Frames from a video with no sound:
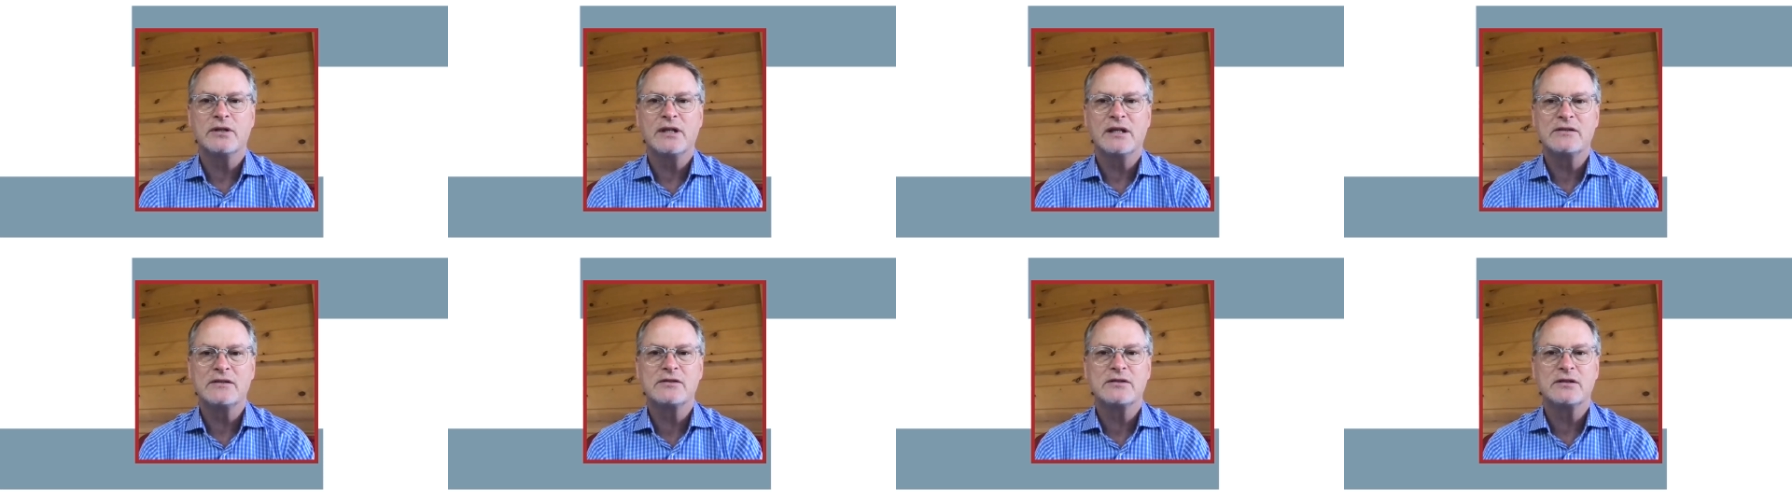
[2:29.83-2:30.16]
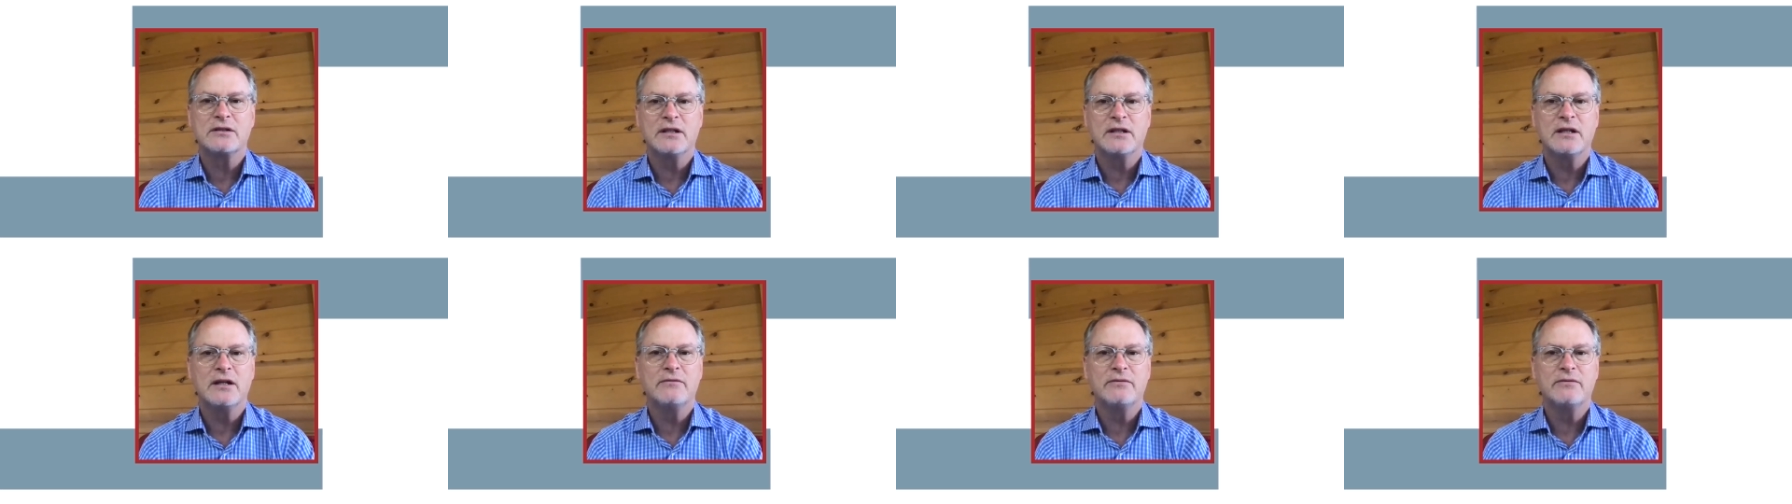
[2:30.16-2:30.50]
and that's
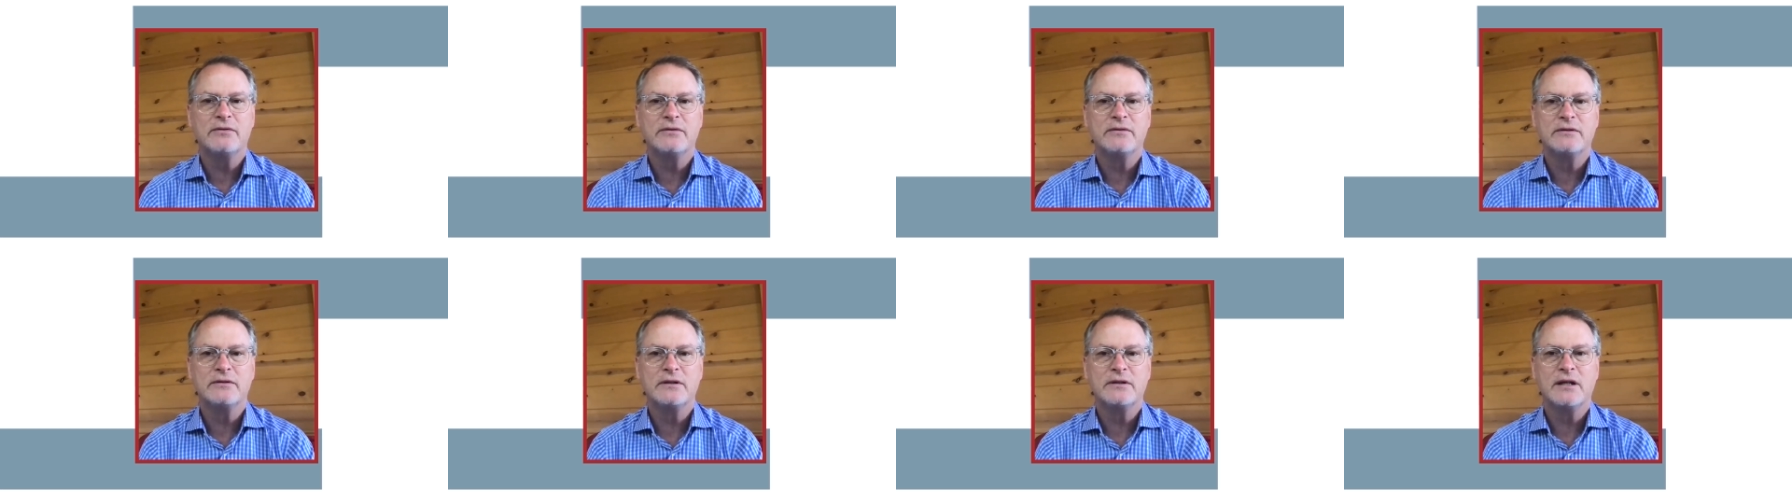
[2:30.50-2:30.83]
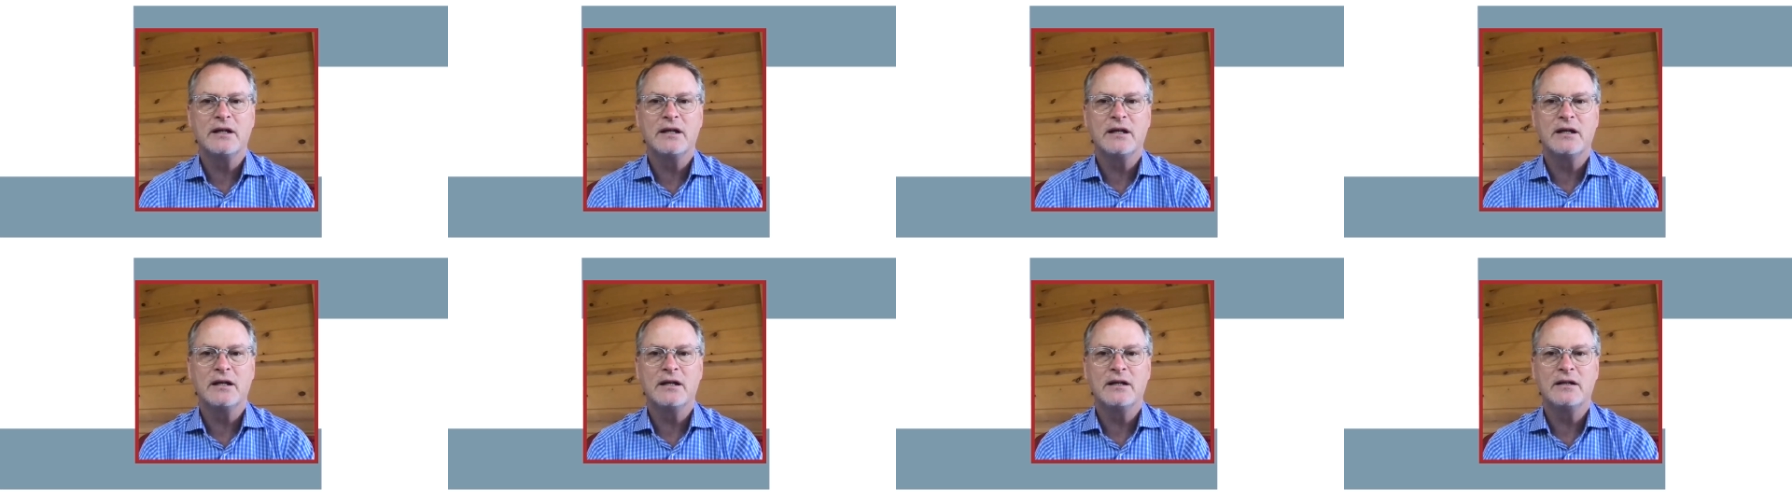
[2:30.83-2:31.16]
to love,
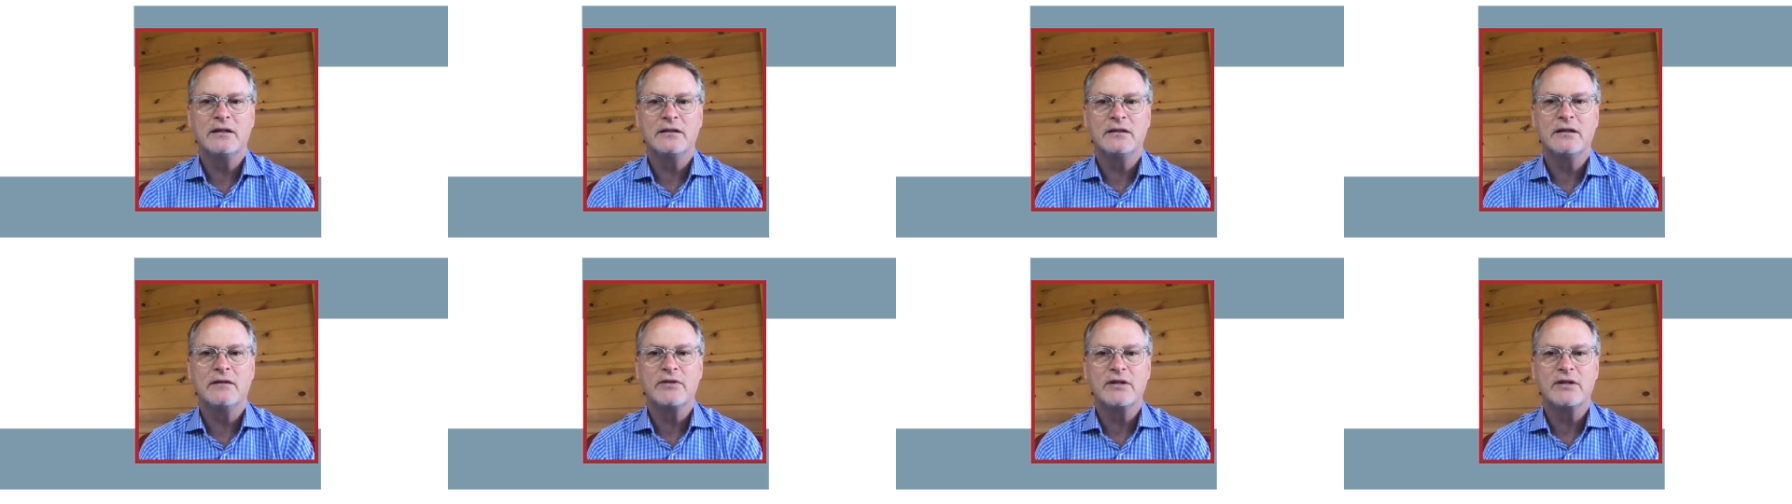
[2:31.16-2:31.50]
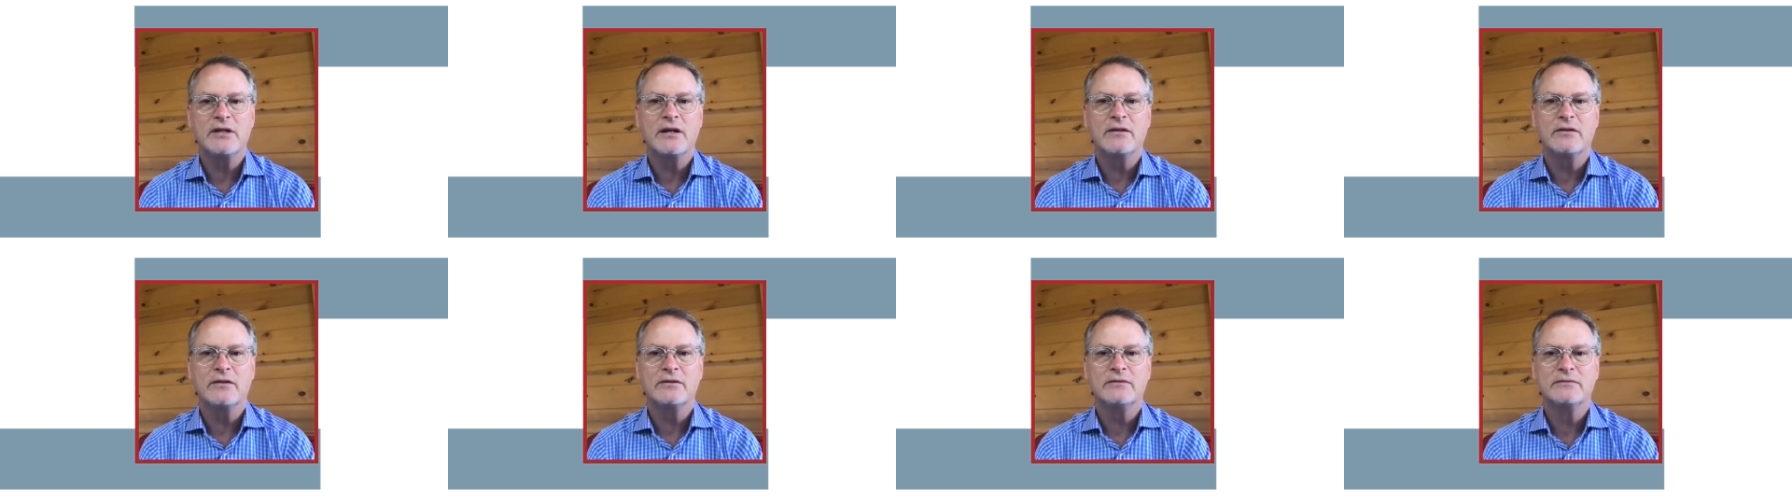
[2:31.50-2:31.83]
uh, love
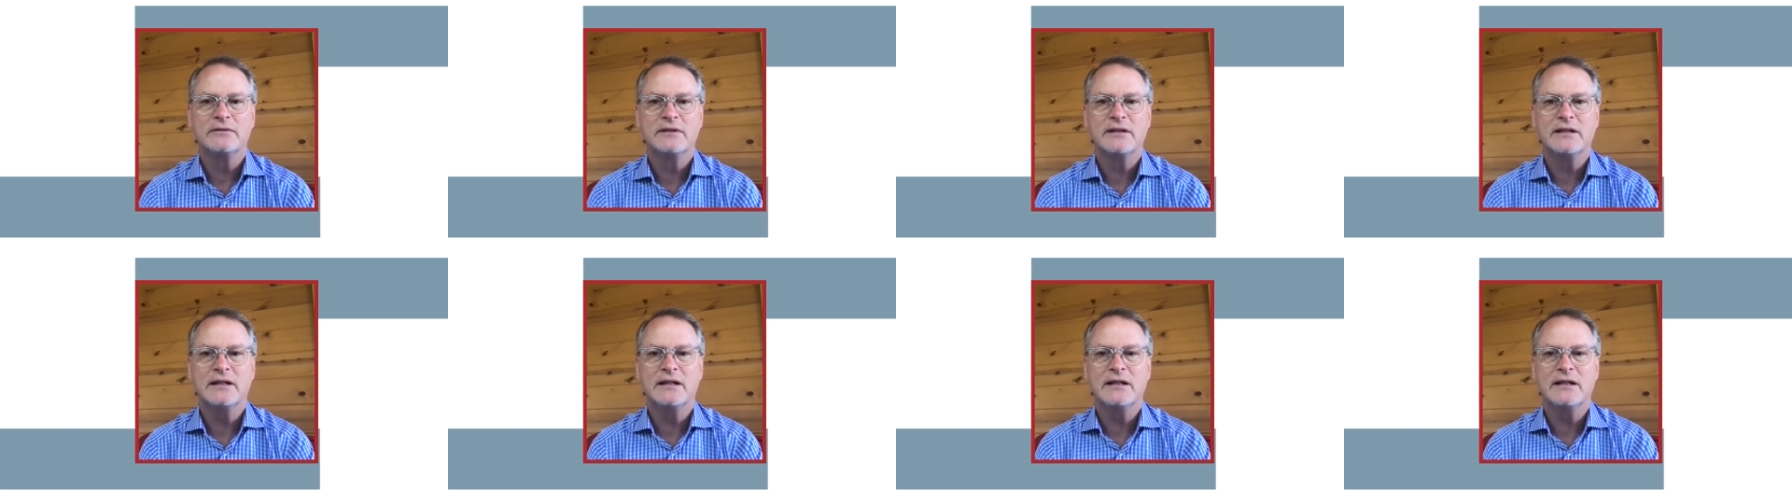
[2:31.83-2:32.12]
the other.